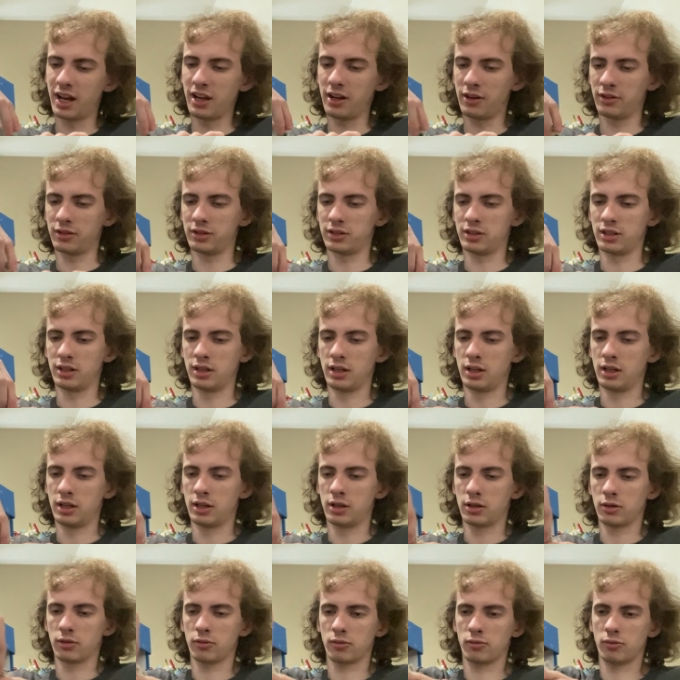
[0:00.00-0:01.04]
I know.
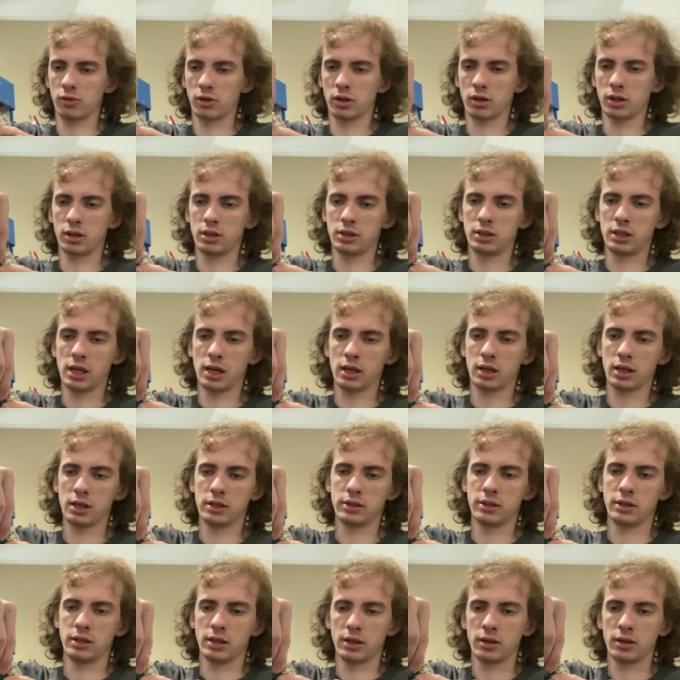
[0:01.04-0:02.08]
we're gonna take his,